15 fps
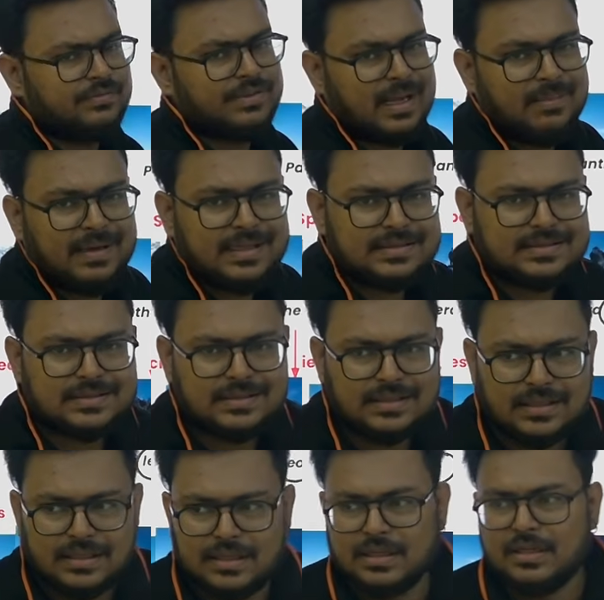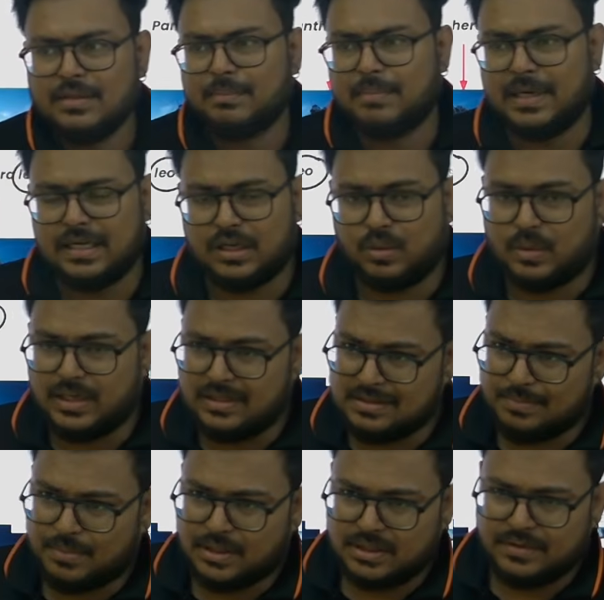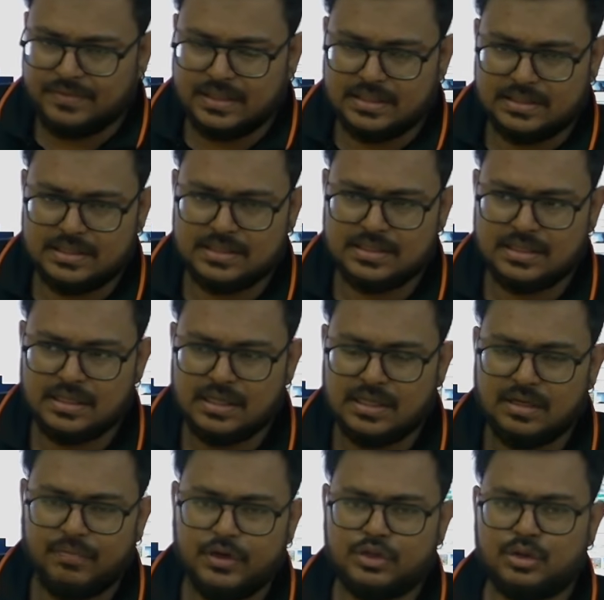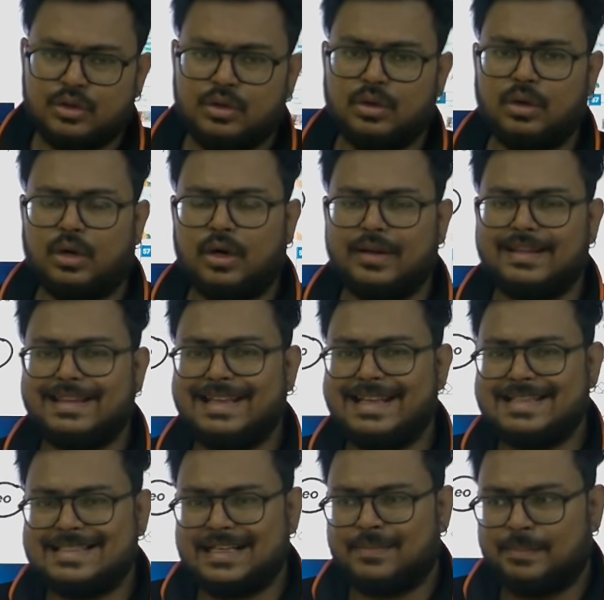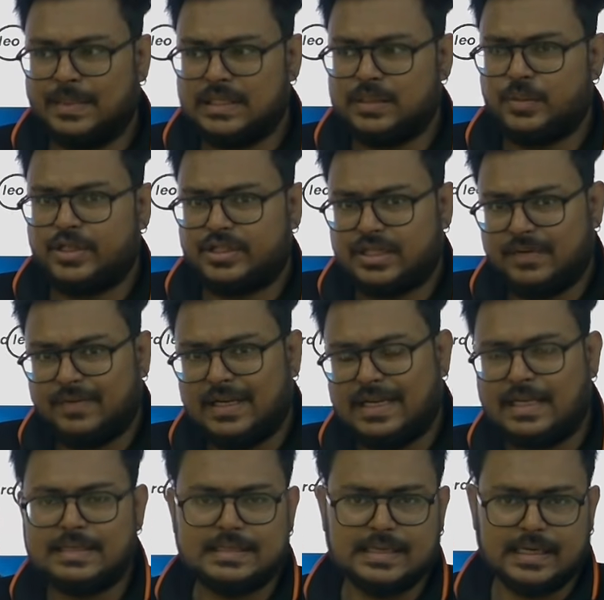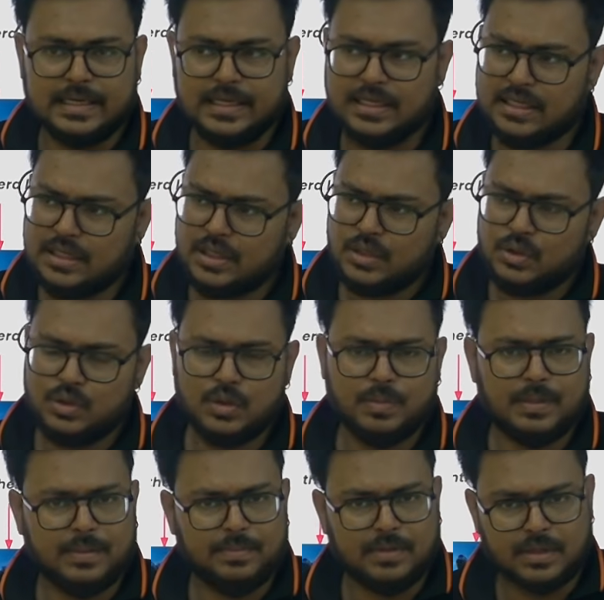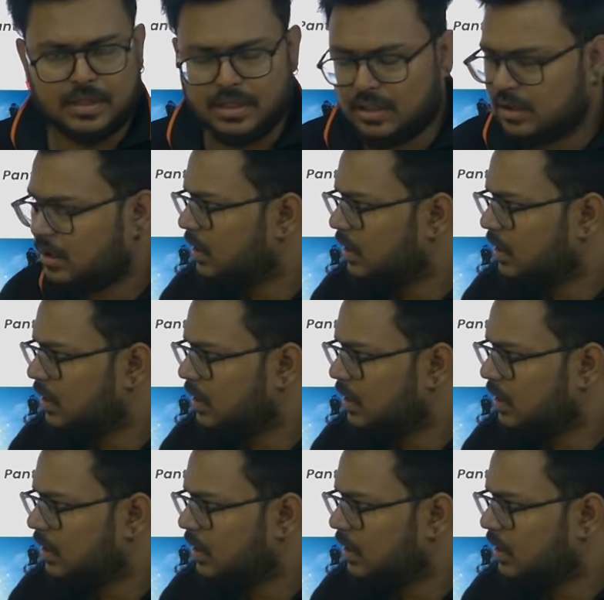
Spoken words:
families, but what is important for us is we should know all the examples which is given in NCERT. Super important.